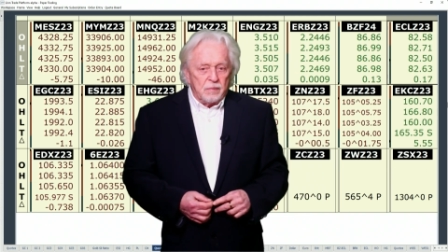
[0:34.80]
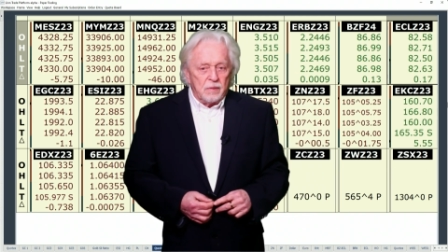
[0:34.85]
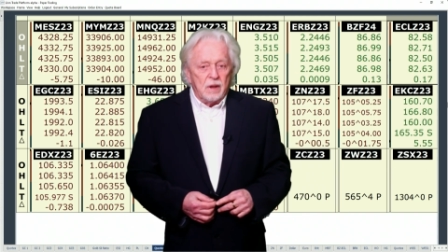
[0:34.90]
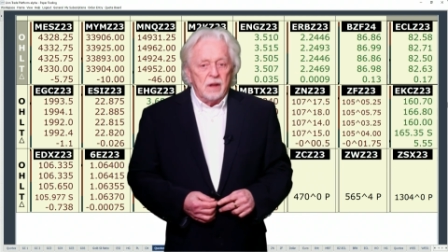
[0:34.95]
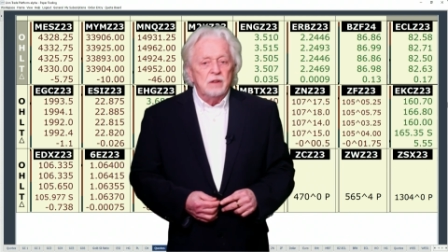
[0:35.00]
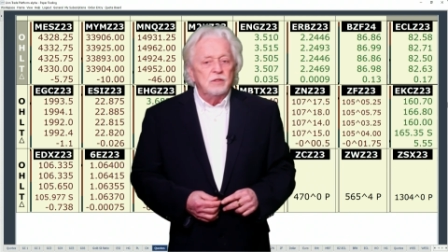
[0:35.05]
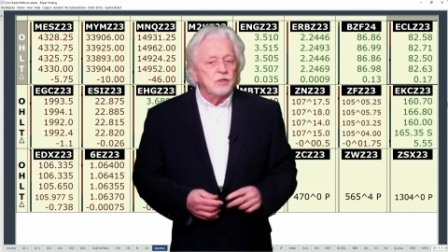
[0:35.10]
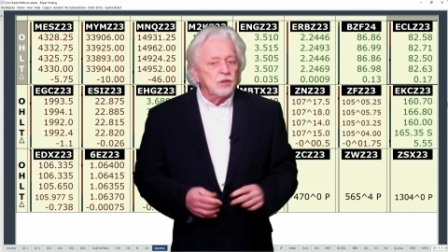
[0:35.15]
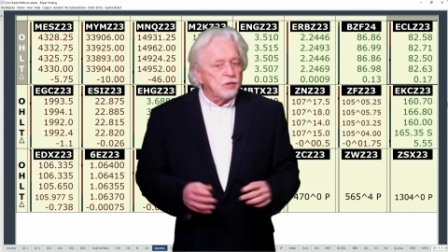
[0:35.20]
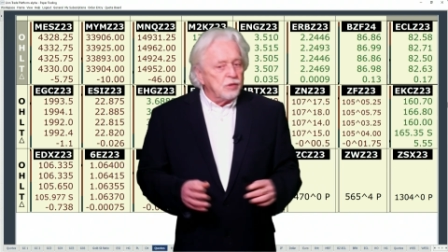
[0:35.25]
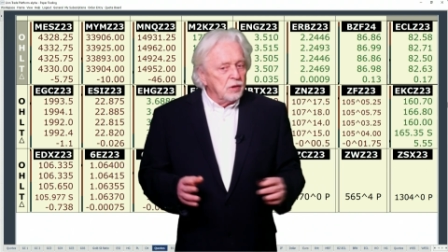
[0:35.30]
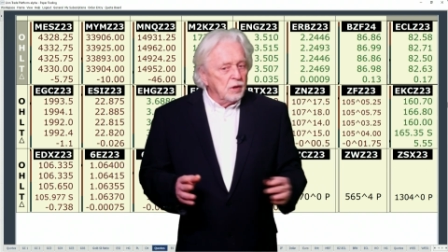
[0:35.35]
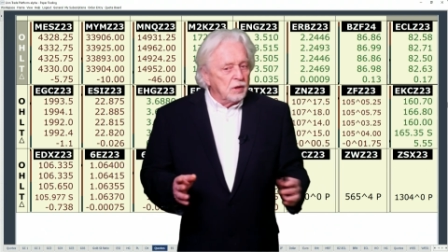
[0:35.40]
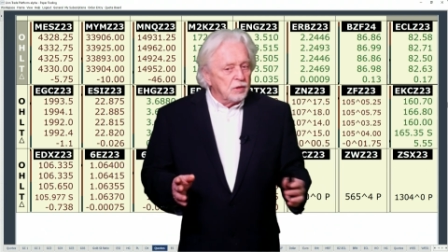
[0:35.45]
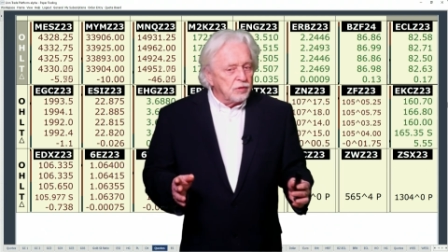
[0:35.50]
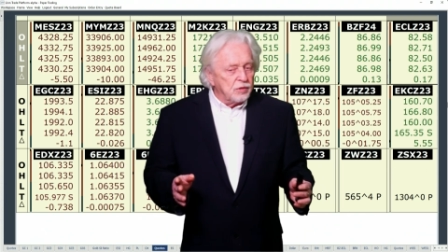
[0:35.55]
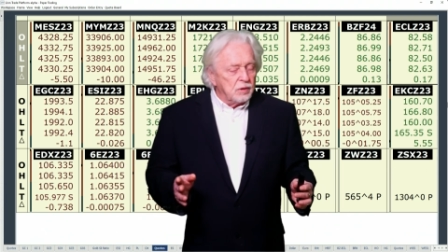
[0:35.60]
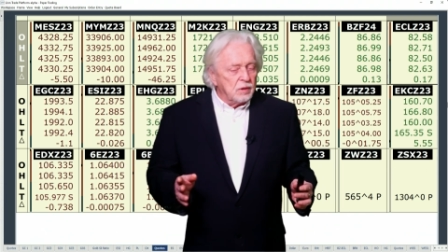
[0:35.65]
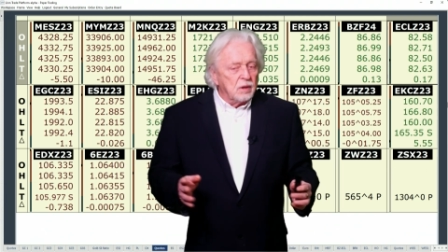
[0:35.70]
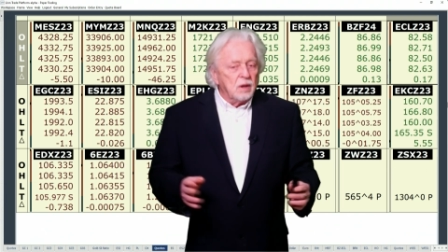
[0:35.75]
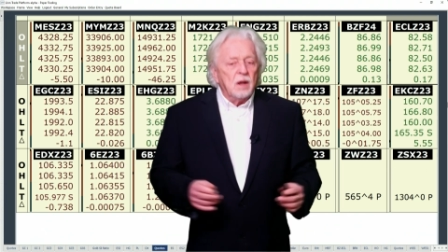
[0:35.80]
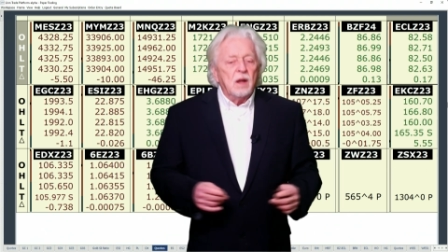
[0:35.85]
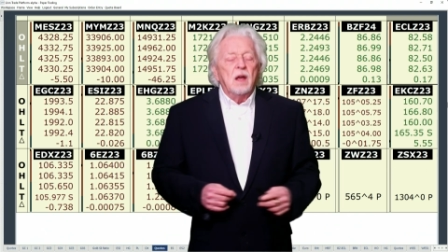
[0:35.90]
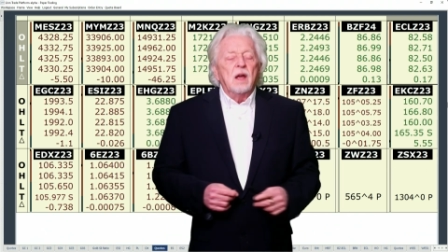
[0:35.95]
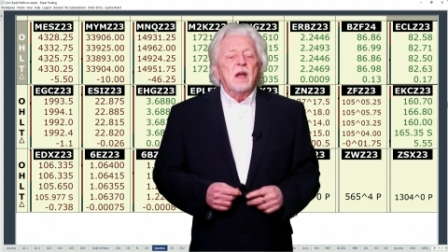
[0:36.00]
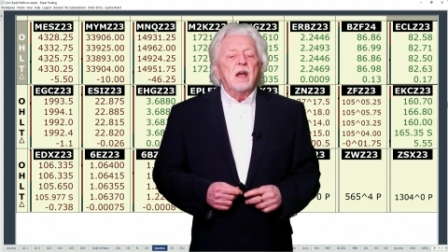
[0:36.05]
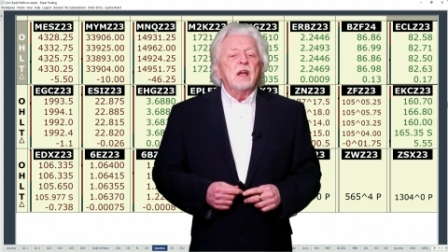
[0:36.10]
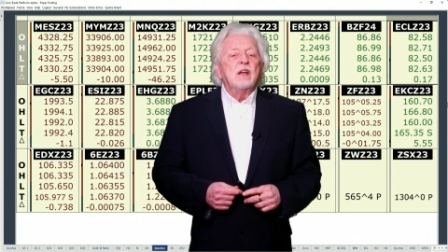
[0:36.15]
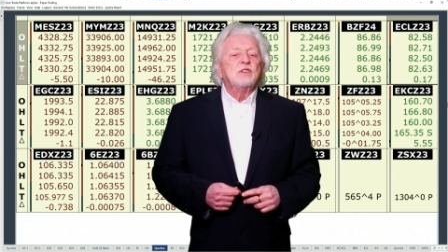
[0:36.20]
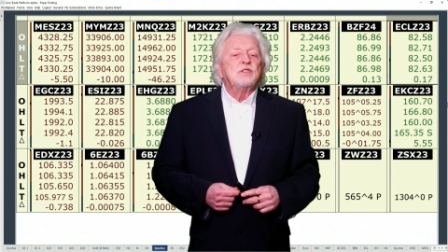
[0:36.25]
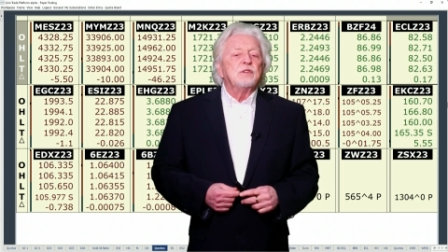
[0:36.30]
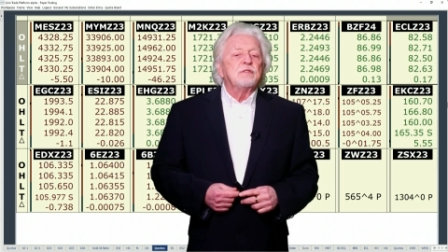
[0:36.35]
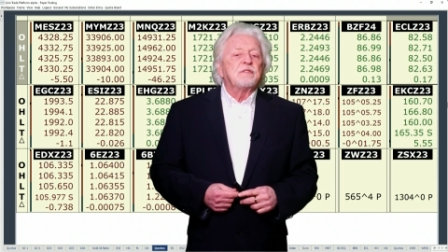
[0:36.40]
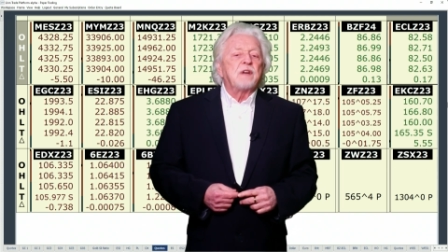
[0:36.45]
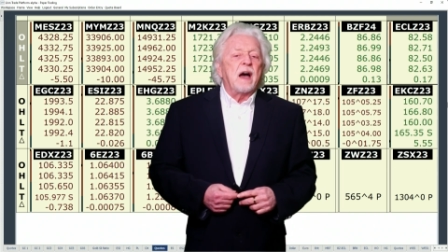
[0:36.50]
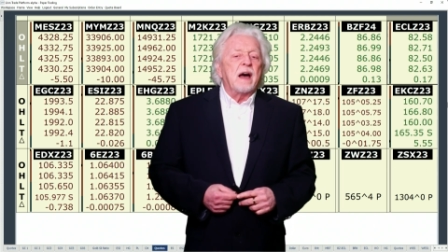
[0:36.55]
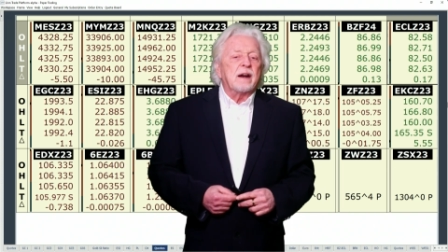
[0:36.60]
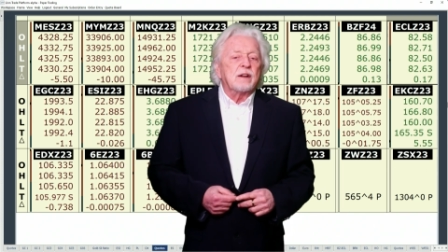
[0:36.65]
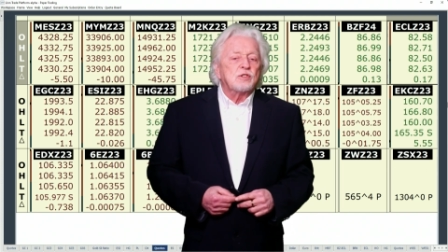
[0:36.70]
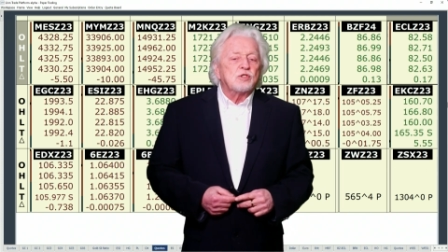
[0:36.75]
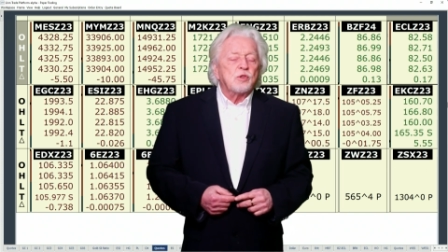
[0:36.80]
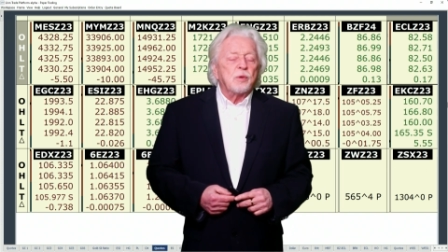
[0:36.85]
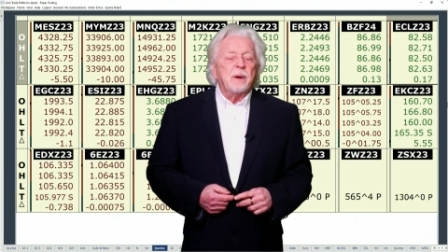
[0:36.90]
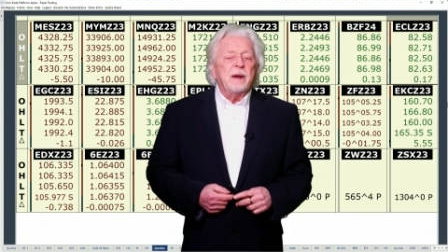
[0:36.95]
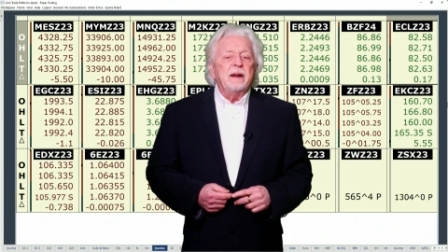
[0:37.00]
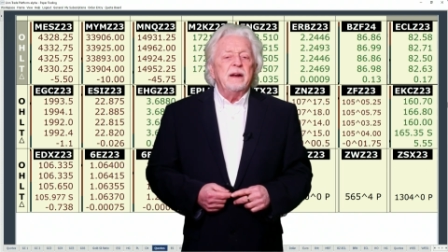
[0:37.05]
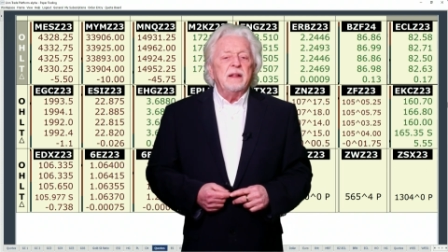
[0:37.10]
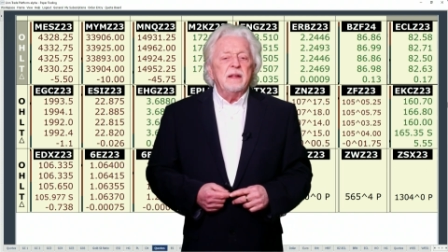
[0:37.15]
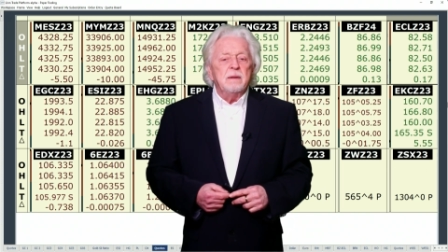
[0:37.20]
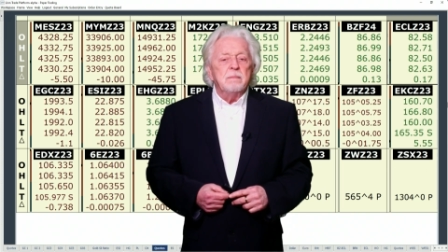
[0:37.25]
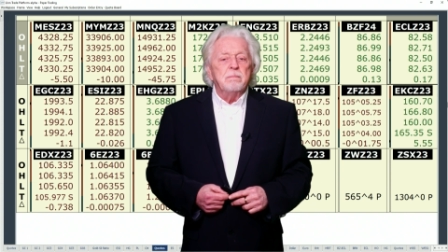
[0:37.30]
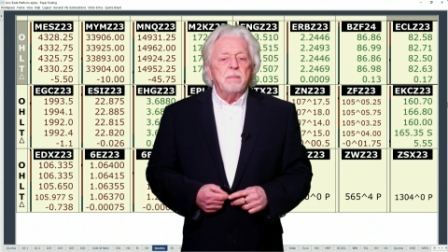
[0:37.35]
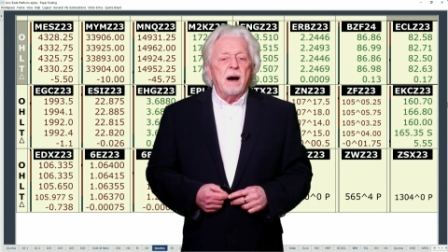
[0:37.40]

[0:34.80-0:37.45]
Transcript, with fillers: and just listen, is you've got a trading